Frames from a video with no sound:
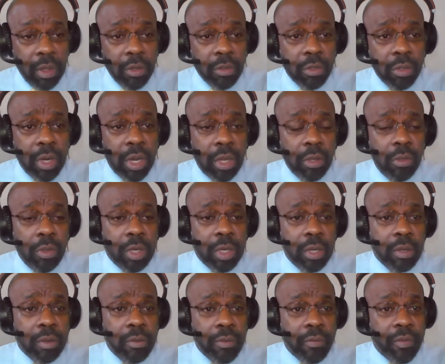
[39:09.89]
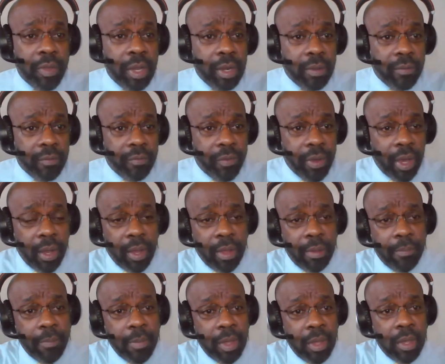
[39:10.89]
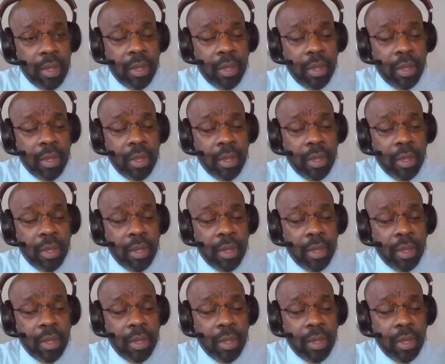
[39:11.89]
so that you could then develop